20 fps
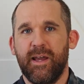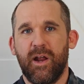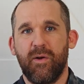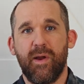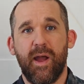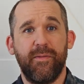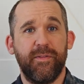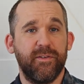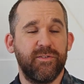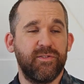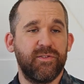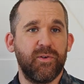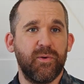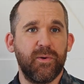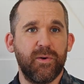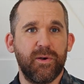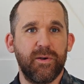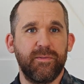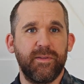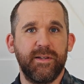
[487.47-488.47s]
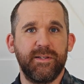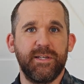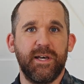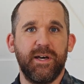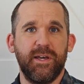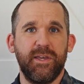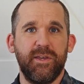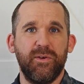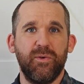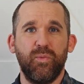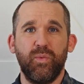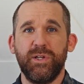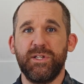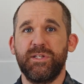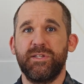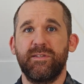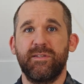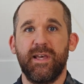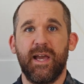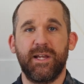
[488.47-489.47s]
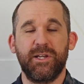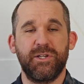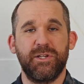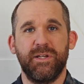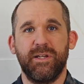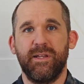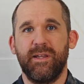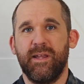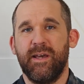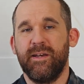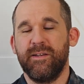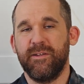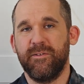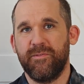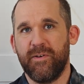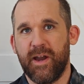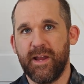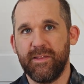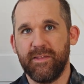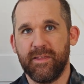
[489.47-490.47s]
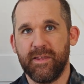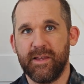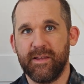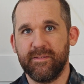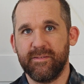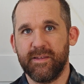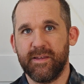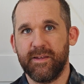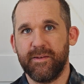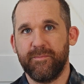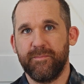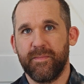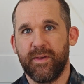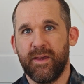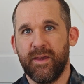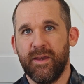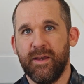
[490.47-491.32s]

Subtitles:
around the store that tell you which section to find things in.